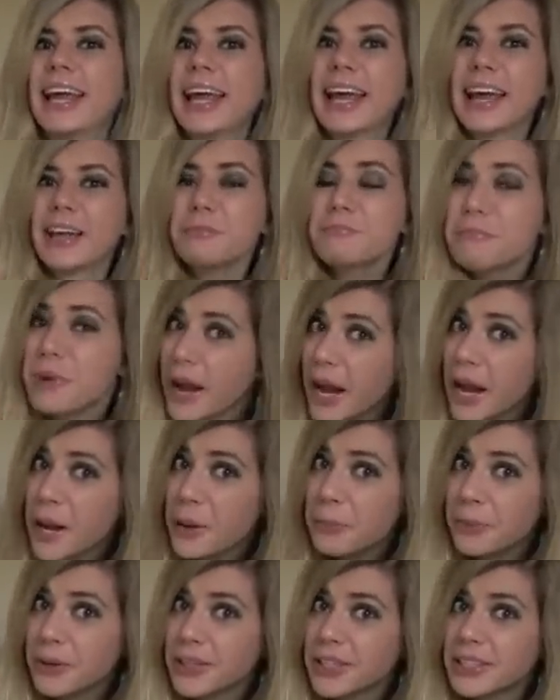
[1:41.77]
and
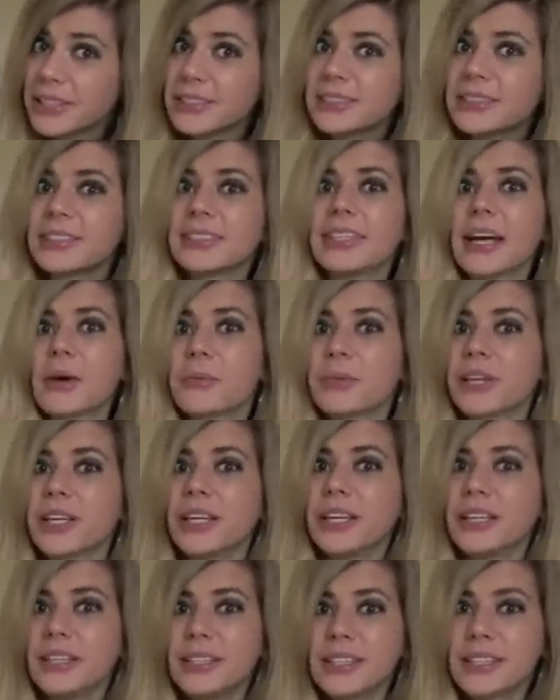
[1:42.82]
papers that
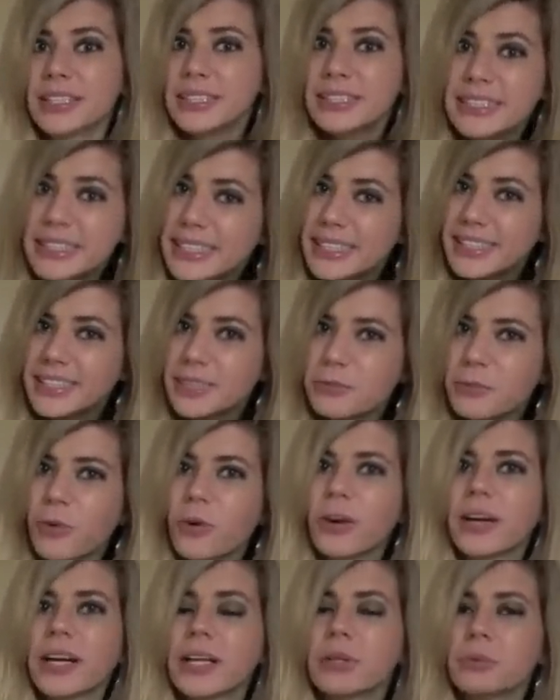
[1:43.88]
we didn't need
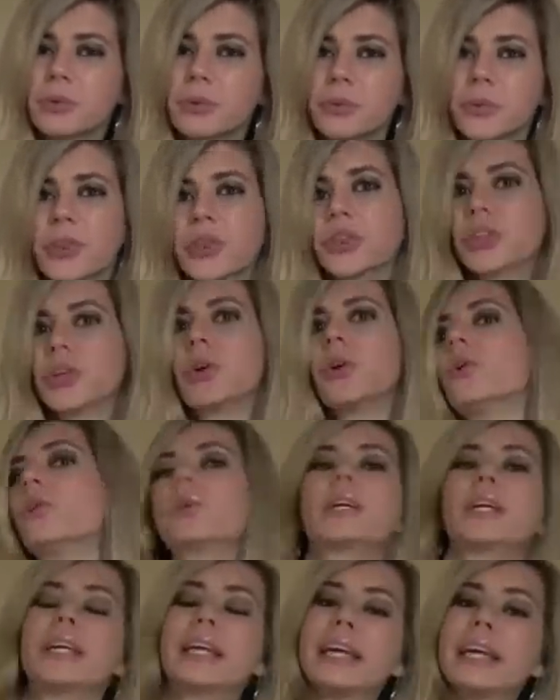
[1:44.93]
anymore, and we would
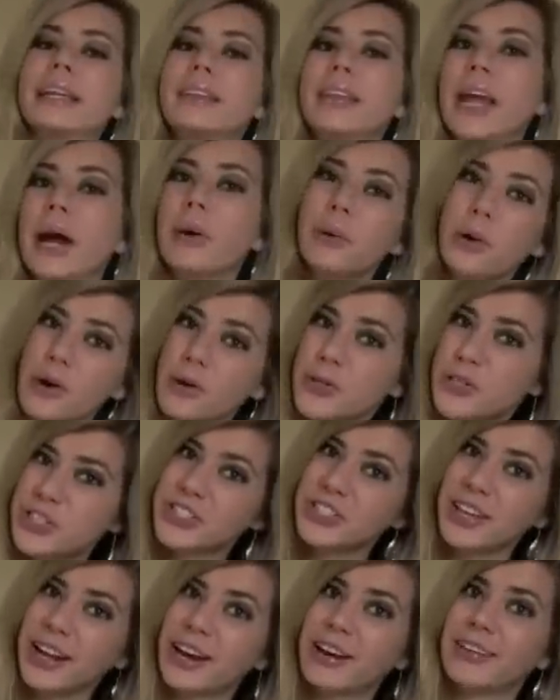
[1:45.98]
throw in
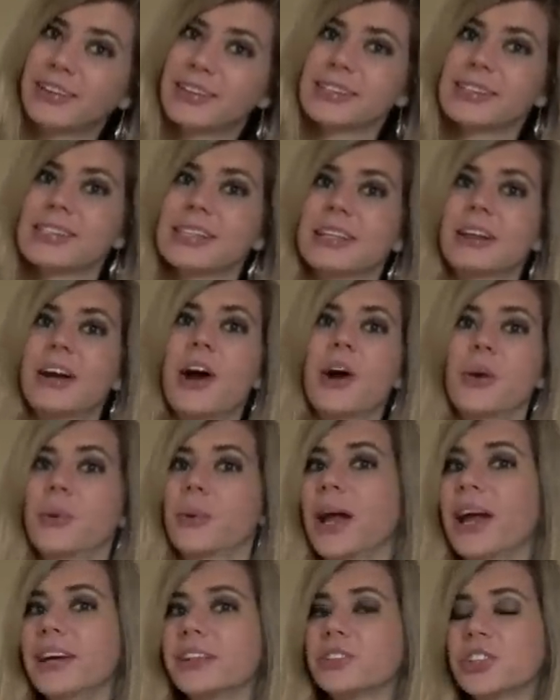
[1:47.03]
erosion areas in our
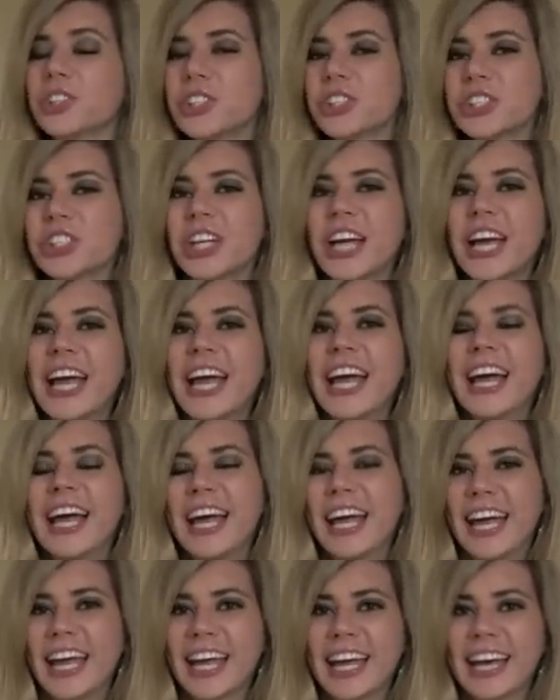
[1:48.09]
ranch.
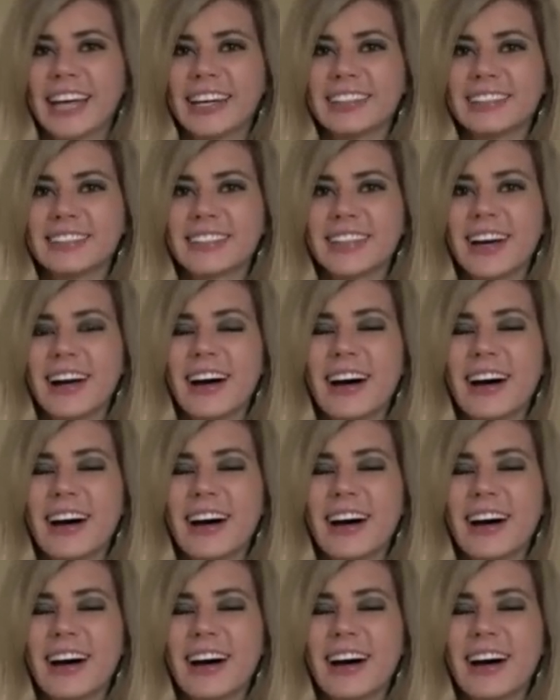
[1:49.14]
And